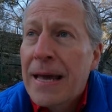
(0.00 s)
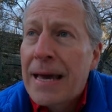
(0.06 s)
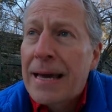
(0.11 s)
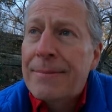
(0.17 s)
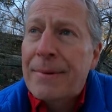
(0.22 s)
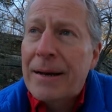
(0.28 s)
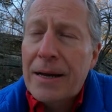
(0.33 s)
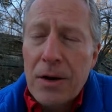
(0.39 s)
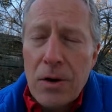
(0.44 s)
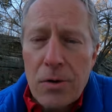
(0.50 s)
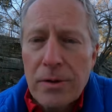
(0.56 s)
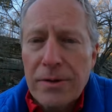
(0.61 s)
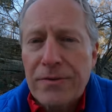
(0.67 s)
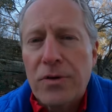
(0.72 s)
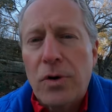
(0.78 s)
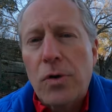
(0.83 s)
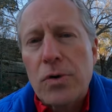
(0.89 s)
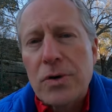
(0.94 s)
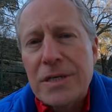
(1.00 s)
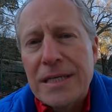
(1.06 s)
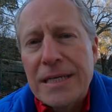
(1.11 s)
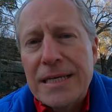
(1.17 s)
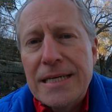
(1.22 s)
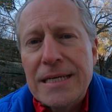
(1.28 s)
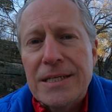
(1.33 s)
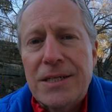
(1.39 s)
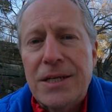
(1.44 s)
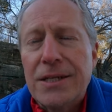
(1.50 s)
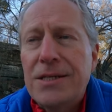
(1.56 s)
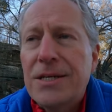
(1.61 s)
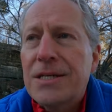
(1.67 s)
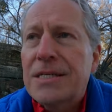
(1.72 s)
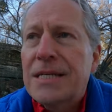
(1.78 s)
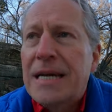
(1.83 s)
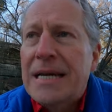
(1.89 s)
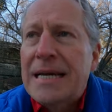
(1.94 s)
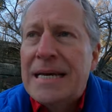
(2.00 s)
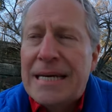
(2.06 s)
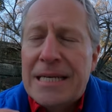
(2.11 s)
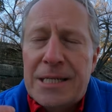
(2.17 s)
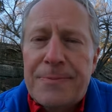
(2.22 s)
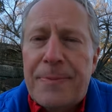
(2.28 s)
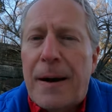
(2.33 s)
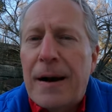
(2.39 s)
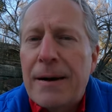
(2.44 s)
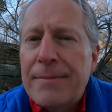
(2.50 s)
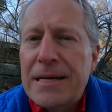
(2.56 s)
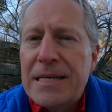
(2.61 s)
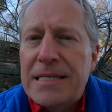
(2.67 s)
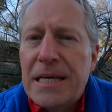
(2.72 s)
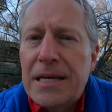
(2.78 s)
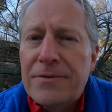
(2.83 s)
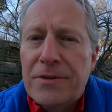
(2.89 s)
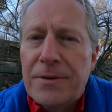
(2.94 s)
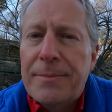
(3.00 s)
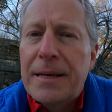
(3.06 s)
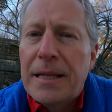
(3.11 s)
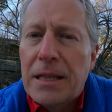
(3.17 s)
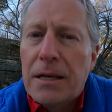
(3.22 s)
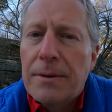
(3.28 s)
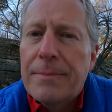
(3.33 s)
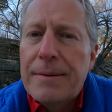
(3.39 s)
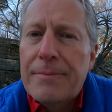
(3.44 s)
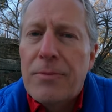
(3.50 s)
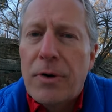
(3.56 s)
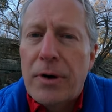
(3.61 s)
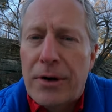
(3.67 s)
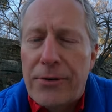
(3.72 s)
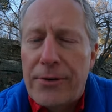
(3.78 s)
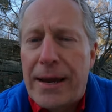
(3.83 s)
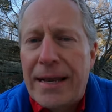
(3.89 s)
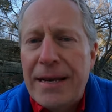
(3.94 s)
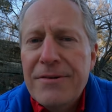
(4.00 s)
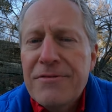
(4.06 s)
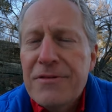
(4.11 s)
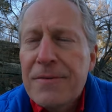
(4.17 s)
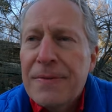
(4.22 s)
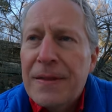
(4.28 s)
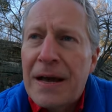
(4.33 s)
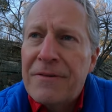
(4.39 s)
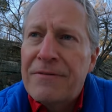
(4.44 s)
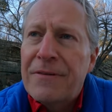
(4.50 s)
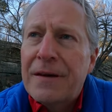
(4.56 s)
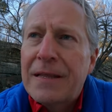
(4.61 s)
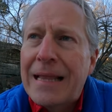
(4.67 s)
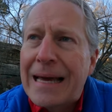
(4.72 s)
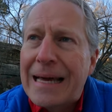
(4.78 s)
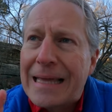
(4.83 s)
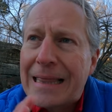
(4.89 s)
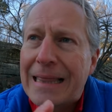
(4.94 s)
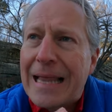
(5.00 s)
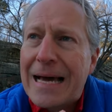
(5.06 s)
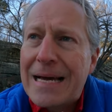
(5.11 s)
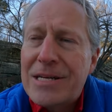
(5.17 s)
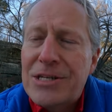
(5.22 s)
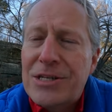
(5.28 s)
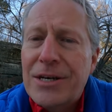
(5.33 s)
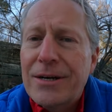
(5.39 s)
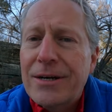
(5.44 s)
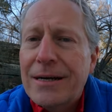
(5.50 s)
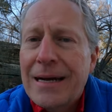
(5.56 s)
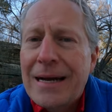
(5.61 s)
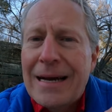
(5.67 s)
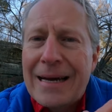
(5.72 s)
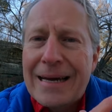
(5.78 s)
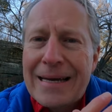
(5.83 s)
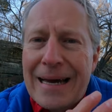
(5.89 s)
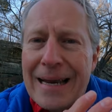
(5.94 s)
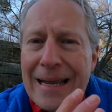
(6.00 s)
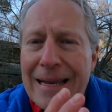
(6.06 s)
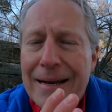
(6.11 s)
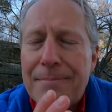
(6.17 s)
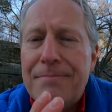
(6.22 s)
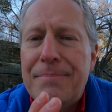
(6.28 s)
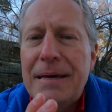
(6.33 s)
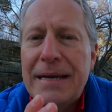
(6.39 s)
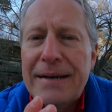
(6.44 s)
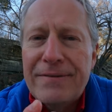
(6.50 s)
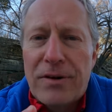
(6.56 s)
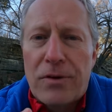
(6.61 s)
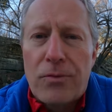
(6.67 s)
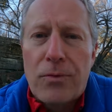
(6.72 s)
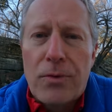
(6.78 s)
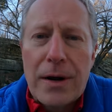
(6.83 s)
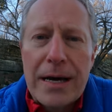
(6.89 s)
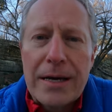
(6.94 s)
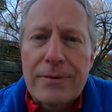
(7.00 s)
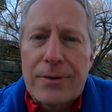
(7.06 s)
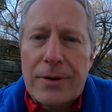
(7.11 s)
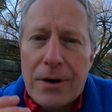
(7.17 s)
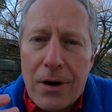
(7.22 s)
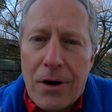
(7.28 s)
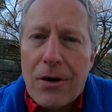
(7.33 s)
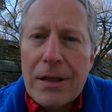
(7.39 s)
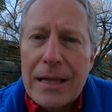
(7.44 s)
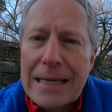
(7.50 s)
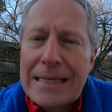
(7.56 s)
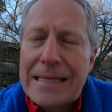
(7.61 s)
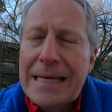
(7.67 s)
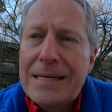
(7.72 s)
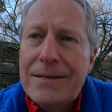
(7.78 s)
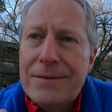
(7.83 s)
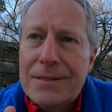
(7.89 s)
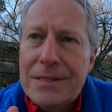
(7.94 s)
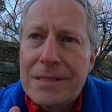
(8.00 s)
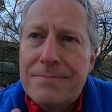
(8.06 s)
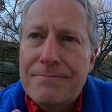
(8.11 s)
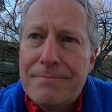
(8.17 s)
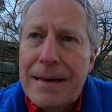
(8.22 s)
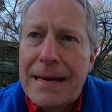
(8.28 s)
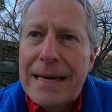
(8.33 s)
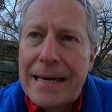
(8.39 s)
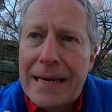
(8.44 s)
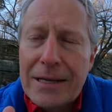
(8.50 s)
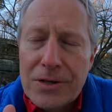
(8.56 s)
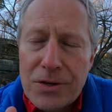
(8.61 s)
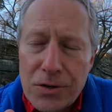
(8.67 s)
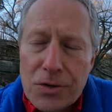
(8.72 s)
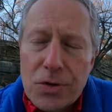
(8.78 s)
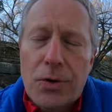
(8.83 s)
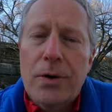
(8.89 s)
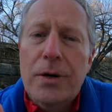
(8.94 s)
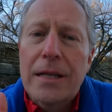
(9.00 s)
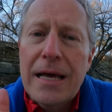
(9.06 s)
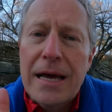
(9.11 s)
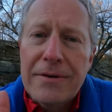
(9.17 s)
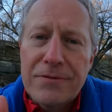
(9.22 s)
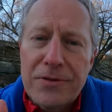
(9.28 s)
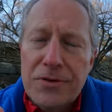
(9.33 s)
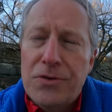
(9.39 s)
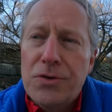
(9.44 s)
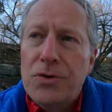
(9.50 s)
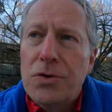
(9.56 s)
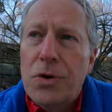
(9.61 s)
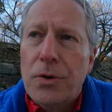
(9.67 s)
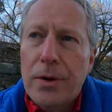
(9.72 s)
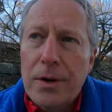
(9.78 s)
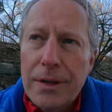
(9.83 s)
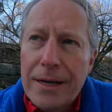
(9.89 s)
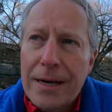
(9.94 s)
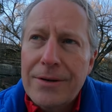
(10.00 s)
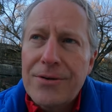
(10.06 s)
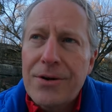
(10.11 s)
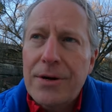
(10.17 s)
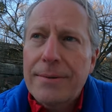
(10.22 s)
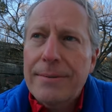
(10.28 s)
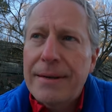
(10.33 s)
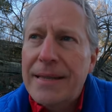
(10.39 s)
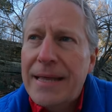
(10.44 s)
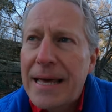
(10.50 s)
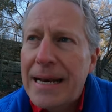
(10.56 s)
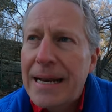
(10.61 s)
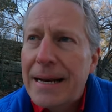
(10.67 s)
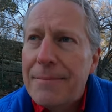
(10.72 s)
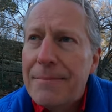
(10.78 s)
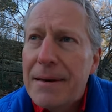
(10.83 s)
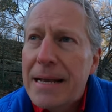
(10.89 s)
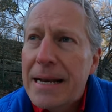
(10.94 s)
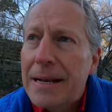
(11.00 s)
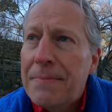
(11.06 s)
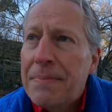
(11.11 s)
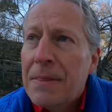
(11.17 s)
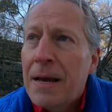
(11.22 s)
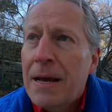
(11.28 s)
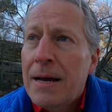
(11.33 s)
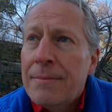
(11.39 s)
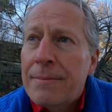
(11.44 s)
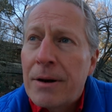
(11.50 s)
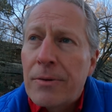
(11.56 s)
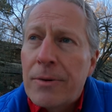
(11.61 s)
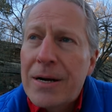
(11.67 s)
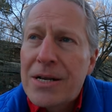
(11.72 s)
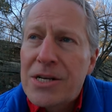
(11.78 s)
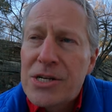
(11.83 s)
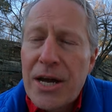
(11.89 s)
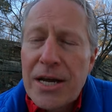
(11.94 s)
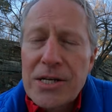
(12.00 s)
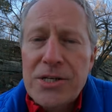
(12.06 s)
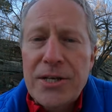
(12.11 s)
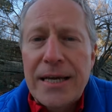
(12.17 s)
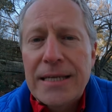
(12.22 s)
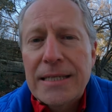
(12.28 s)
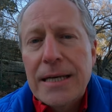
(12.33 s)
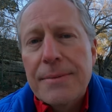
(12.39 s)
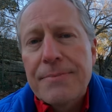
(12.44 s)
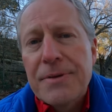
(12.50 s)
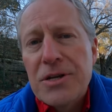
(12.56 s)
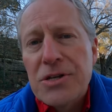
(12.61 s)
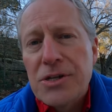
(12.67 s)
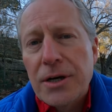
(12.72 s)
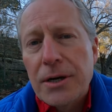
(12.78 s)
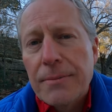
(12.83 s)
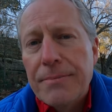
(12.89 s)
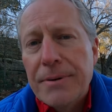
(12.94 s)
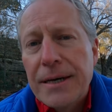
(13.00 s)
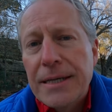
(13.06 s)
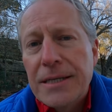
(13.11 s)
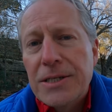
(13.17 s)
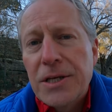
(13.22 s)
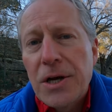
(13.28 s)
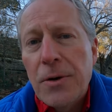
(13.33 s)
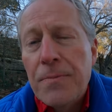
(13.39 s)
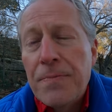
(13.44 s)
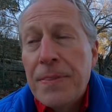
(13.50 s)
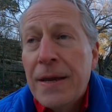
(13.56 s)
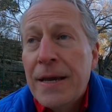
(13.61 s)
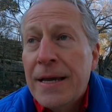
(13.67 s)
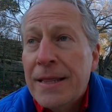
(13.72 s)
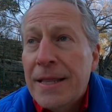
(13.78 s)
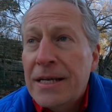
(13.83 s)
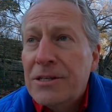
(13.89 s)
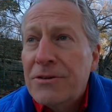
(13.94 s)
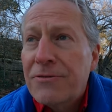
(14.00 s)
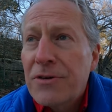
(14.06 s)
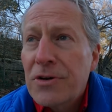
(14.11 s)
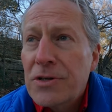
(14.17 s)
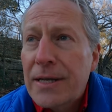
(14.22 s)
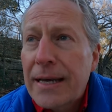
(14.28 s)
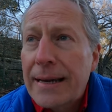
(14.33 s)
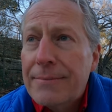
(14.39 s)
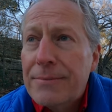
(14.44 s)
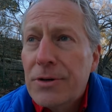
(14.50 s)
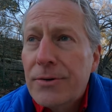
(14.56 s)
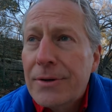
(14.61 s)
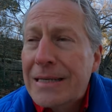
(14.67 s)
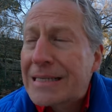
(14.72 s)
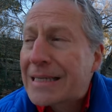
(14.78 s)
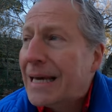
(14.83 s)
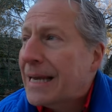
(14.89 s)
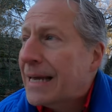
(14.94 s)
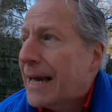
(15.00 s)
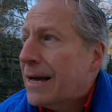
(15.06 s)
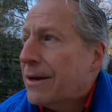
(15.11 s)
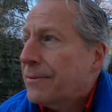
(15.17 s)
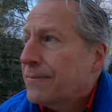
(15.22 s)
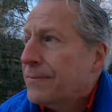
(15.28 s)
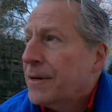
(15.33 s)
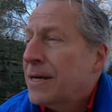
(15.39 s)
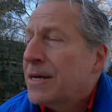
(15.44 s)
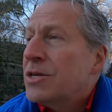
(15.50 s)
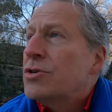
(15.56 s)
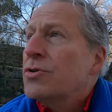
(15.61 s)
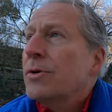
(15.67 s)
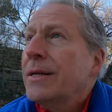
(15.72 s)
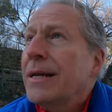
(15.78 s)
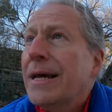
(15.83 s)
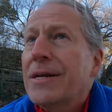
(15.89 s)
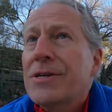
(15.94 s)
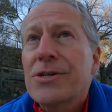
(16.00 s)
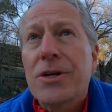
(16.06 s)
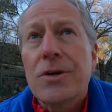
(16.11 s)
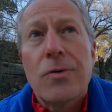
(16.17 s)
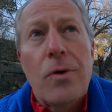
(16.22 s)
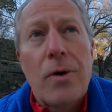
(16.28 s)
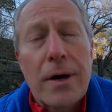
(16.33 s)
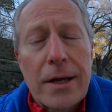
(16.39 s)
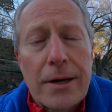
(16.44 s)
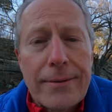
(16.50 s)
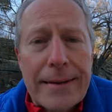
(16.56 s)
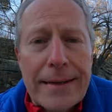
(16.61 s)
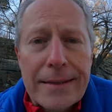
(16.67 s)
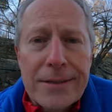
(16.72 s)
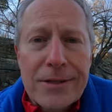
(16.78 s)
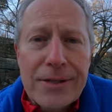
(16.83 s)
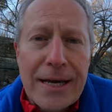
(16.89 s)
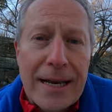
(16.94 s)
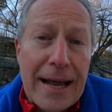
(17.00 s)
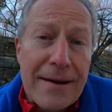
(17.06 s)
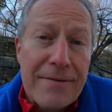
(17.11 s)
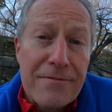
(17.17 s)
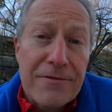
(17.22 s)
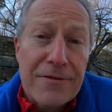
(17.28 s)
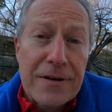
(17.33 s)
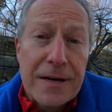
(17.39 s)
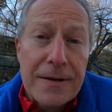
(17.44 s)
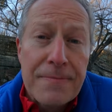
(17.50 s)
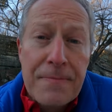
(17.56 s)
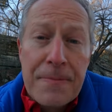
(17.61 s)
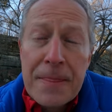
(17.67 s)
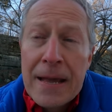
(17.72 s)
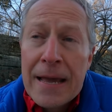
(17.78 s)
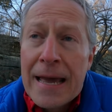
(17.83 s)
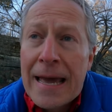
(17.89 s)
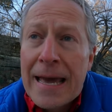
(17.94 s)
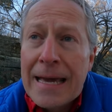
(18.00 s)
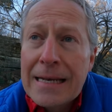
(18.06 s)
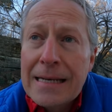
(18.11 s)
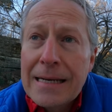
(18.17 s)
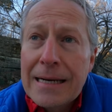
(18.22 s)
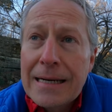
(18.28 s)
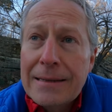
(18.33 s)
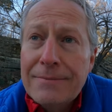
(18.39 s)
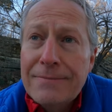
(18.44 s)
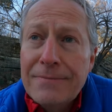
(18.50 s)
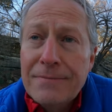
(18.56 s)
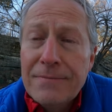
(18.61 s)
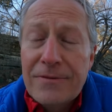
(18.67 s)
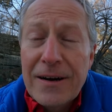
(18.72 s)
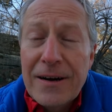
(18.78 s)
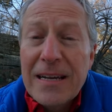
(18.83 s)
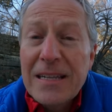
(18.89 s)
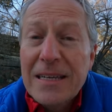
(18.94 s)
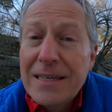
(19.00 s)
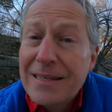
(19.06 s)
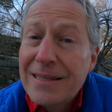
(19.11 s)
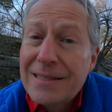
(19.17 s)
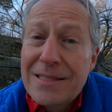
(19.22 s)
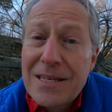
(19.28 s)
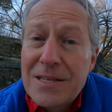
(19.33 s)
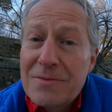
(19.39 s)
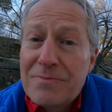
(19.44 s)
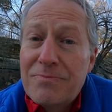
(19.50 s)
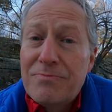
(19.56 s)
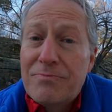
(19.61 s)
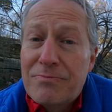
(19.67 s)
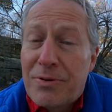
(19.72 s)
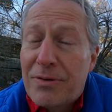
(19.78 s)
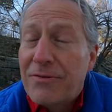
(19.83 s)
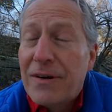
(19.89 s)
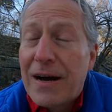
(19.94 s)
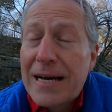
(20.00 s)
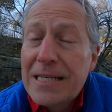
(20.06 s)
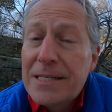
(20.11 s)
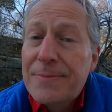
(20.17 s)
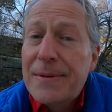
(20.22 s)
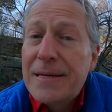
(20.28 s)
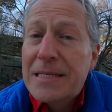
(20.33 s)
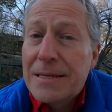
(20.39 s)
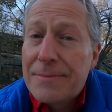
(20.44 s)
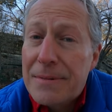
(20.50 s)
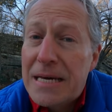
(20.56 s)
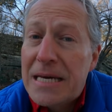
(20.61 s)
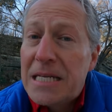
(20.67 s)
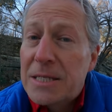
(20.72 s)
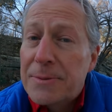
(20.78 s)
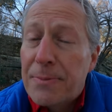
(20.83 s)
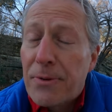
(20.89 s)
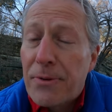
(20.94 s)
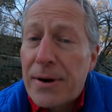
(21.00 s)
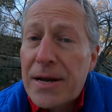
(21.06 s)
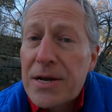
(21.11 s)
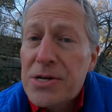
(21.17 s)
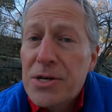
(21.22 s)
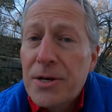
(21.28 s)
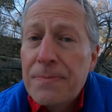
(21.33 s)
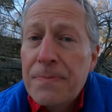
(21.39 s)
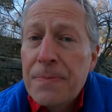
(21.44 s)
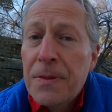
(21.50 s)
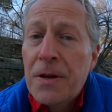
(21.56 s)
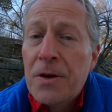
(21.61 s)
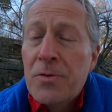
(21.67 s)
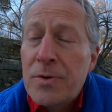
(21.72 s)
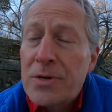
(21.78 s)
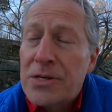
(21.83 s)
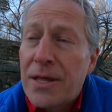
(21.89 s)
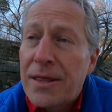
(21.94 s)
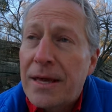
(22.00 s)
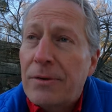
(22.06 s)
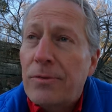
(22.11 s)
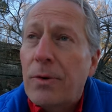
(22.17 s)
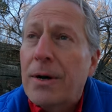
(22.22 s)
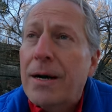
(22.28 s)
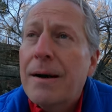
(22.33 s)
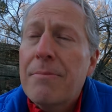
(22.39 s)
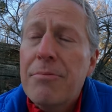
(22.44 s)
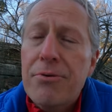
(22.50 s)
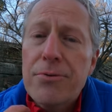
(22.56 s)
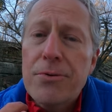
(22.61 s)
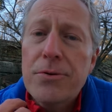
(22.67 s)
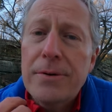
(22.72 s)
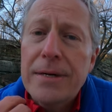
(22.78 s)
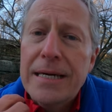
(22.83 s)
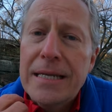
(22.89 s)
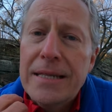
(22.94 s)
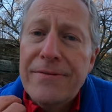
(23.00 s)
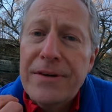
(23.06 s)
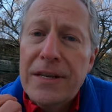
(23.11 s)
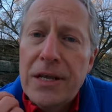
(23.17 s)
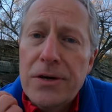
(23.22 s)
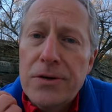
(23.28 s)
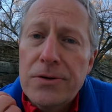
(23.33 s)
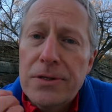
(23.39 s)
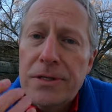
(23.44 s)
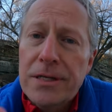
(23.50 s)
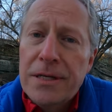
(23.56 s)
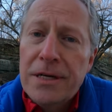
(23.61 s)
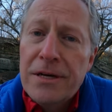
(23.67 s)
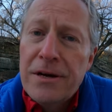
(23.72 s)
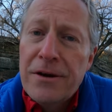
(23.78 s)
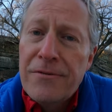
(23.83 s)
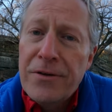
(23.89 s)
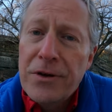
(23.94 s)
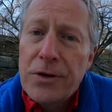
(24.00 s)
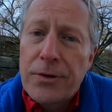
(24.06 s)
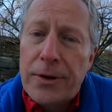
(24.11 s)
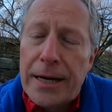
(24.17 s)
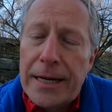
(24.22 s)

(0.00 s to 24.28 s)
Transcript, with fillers: And my goal, of course, is to just inspire myself to be a little bit more creative. I feel like last year I got in a bit of a rut where all I did is just make tutorial after tutorial, and I'll talk about that in a minute, but I want to change things up this year a bit. So that's the first thing I'm doing, is getting out, enjoying nature, walking around, just kind of having fun. And frankly, it just provides me some inspiration, which I think will come through in the videos for you